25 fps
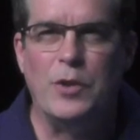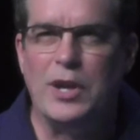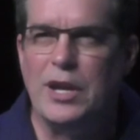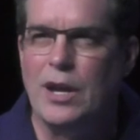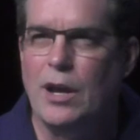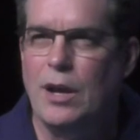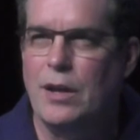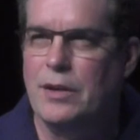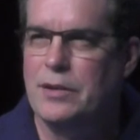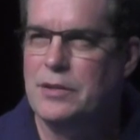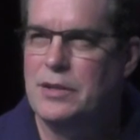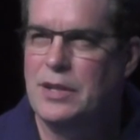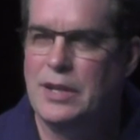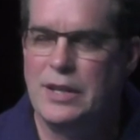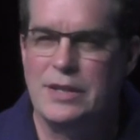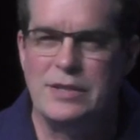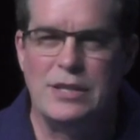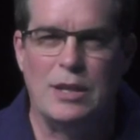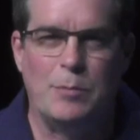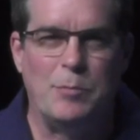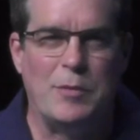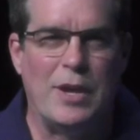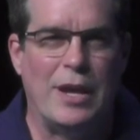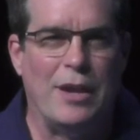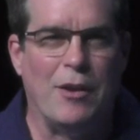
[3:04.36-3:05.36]
continent
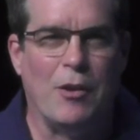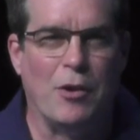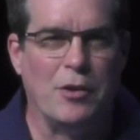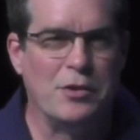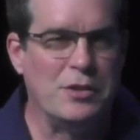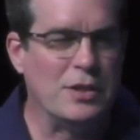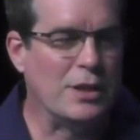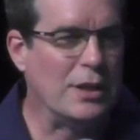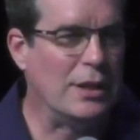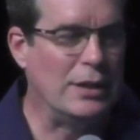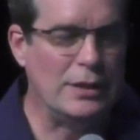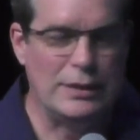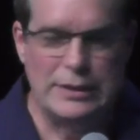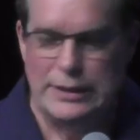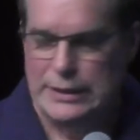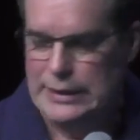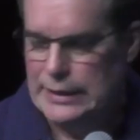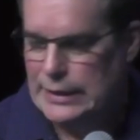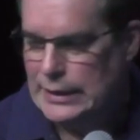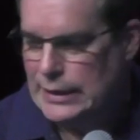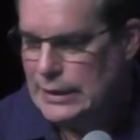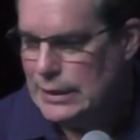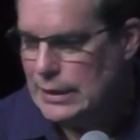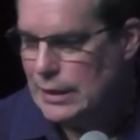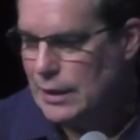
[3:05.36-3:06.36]
except Antarctica.
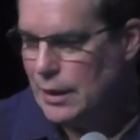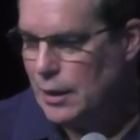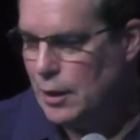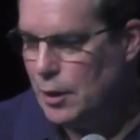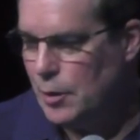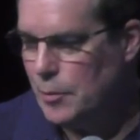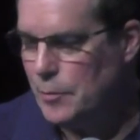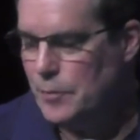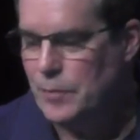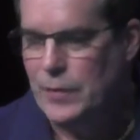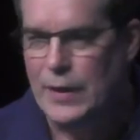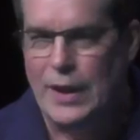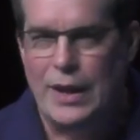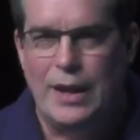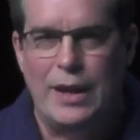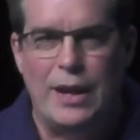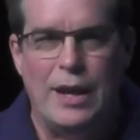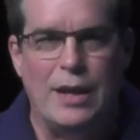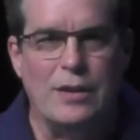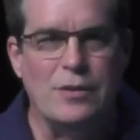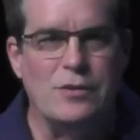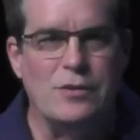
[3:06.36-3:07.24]
Um, and